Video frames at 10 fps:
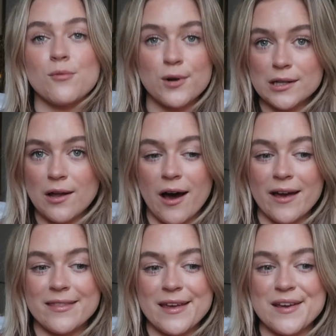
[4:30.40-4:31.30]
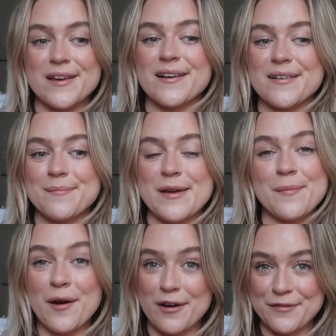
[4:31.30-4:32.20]
were a lot, and they made
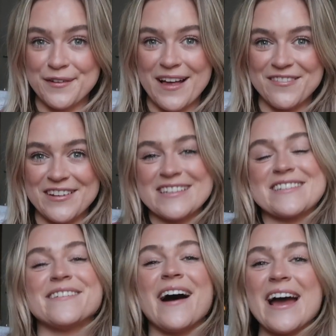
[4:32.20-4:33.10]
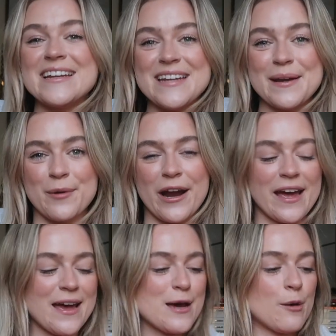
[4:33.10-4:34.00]
my heart feel heavy, so I had to take a
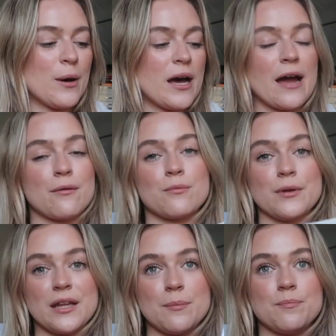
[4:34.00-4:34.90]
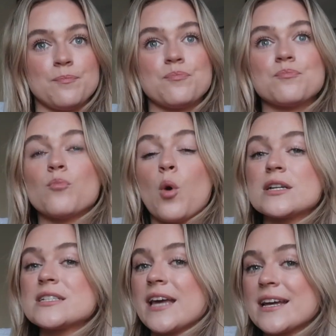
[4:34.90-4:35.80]
break, but I really
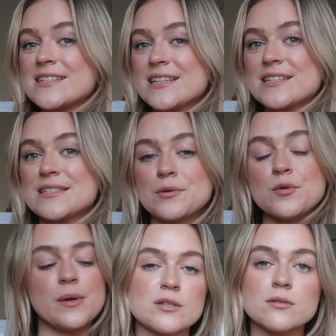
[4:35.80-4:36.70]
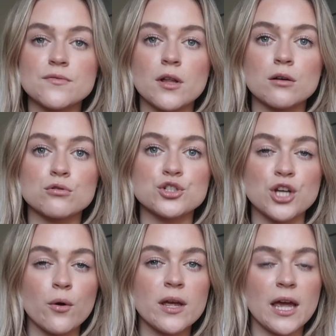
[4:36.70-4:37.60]
want to get to these soon. These ones follow
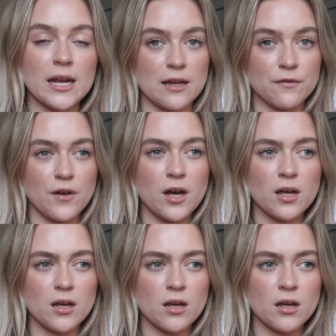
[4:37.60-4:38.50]
Joey and Aoife.